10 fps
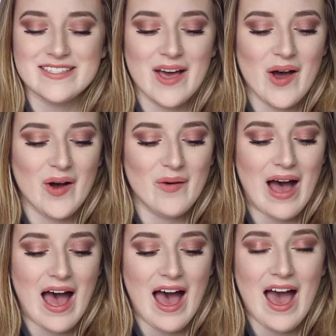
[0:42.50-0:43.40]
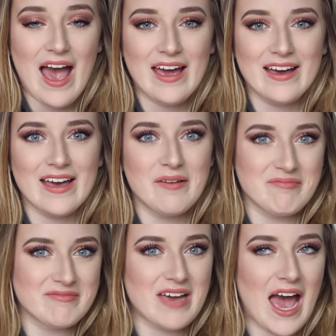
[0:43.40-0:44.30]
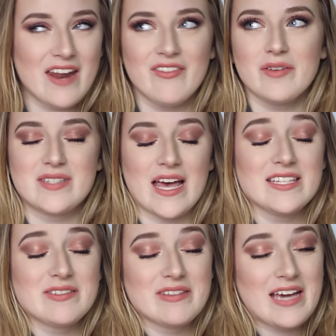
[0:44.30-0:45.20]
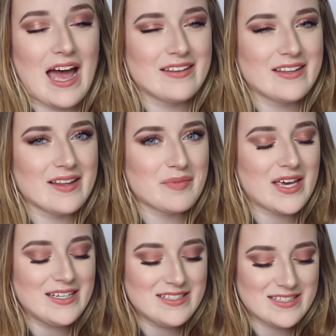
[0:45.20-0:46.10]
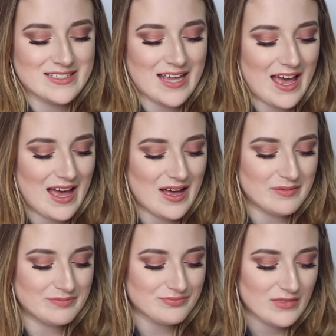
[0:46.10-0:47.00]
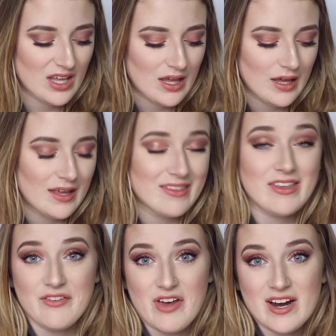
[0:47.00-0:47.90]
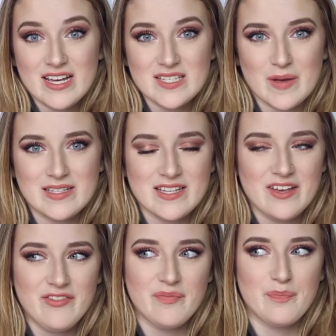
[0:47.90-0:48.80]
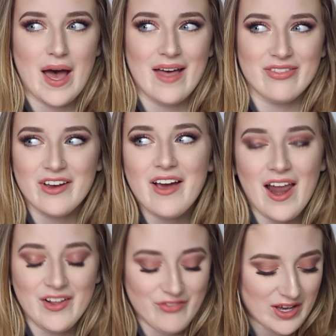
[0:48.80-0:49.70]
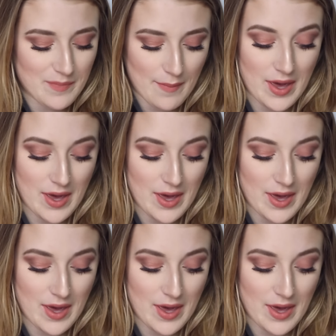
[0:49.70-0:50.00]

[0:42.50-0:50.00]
so I am kind of obsessed with the KYLIE lip kits. They're very expensive, but they're kind of like my